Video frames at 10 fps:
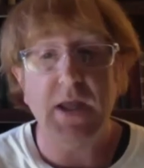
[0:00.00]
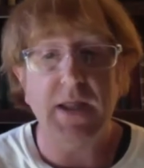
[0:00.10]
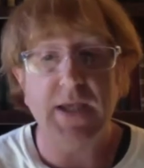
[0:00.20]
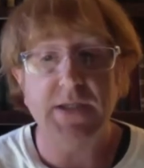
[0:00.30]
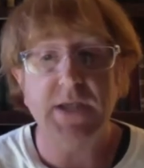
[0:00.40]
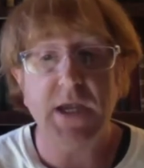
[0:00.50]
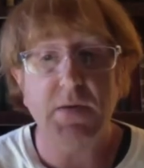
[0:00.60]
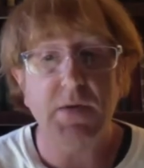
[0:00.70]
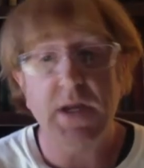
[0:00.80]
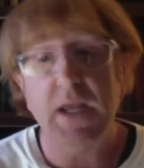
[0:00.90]
like, say,
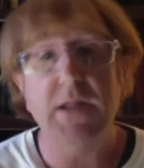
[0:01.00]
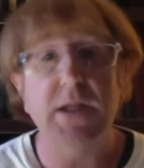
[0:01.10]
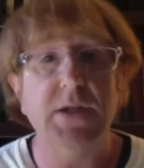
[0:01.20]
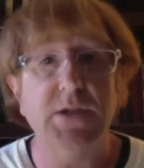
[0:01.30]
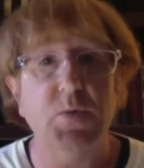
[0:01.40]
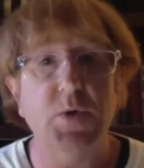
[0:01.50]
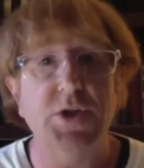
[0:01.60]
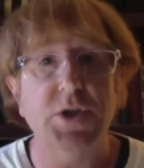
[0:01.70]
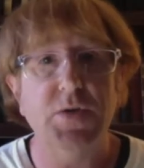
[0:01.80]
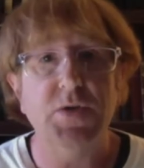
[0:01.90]
an atheist would
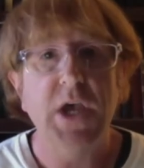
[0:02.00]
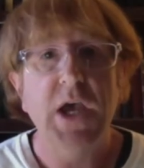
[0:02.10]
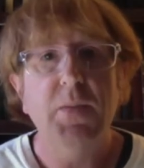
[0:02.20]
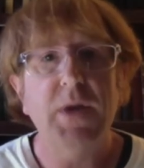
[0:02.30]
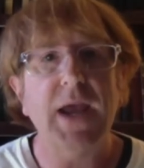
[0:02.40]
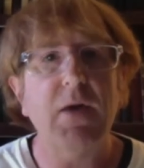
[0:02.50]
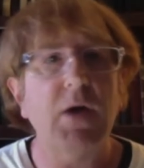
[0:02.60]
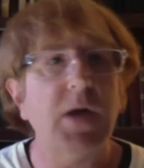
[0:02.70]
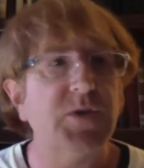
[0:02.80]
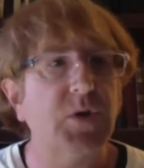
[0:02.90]
use. But I call
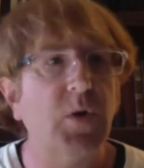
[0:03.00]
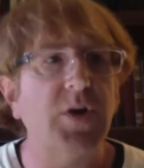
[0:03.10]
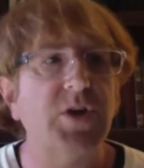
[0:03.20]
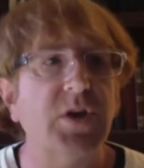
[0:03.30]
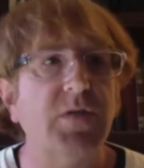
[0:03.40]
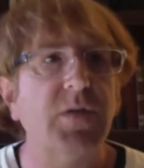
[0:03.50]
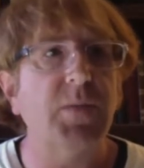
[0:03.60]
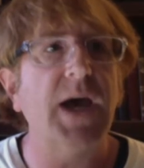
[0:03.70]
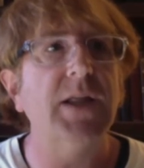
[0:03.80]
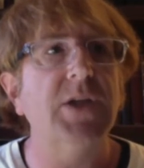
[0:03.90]
them scorched earth
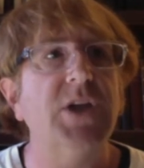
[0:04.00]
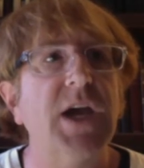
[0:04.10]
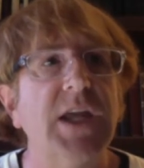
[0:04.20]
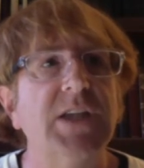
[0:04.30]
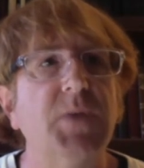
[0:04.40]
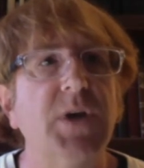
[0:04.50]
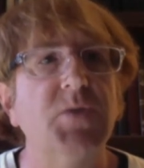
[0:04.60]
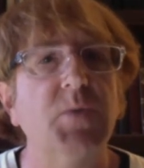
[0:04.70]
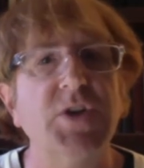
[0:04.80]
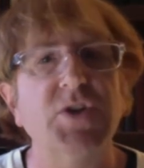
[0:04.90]
apologetics
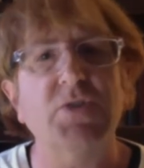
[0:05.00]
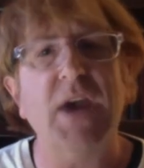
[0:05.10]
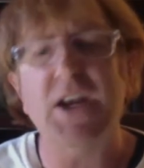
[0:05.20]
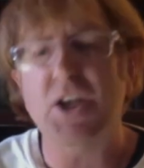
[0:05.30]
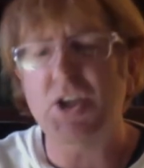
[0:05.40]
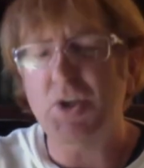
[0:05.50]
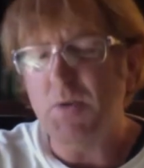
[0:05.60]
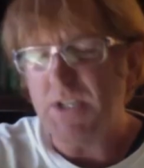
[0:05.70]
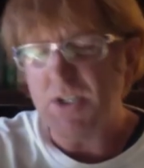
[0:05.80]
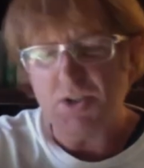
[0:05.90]
because what it's trying to do
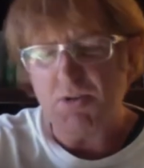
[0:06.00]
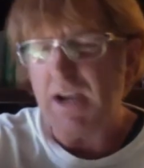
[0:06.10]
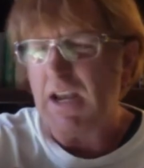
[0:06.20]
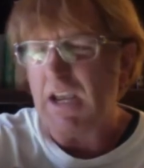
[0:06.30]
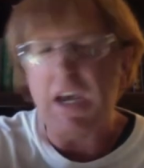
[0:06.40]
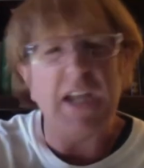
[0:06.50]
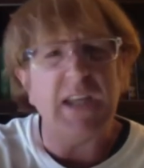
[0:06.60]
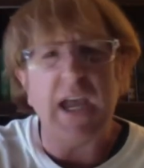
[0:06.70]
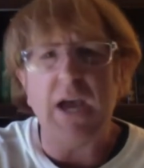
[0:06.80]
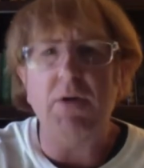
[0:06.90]
is it's trying to cut
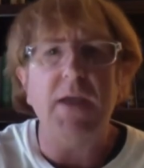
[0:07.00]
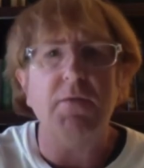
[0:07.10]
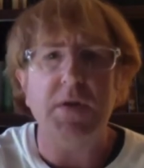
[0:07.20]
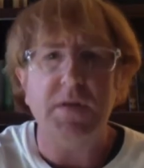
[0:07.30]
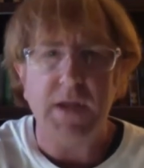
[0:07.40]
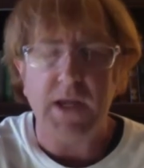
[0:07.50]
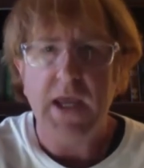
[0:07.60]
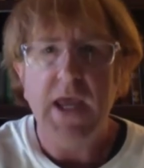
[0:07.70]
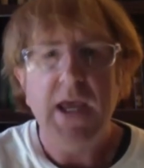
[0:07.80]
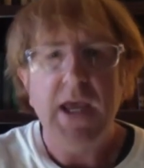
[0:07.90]
down everything.
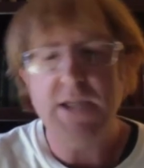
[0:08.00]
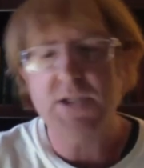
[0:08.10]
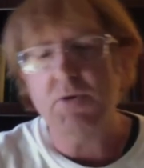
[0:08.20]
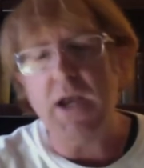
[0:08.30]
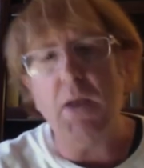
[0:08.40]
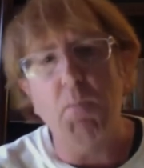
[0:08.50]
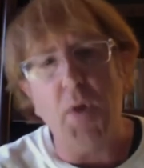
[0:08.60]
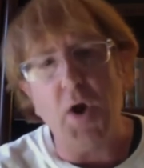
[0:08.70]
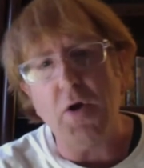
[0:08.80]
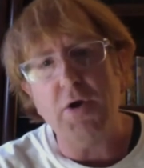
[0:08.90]
It's trying to
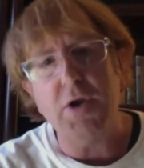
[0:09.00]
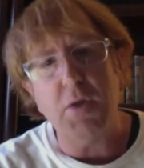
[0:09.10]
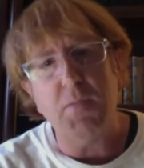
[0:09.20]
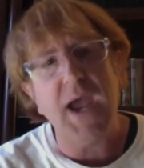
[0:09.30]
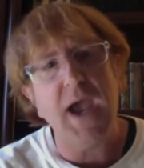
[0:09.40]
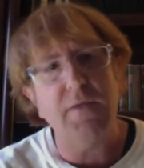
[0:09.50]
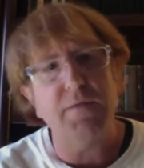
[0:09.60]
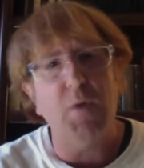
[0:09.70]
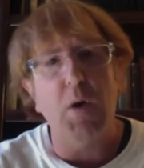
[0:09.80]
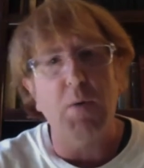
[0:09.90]
burn your path
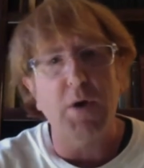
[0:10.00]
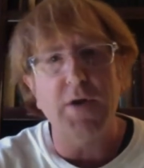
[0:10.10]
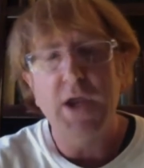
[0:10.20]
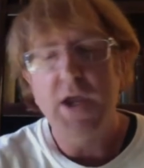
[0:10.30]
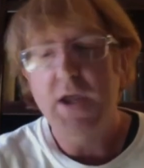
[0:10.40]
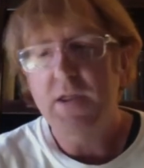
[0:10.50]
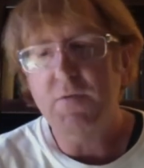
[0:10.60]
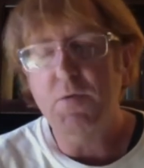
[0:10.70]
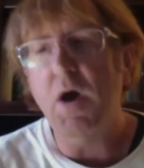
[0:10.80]
forward through all.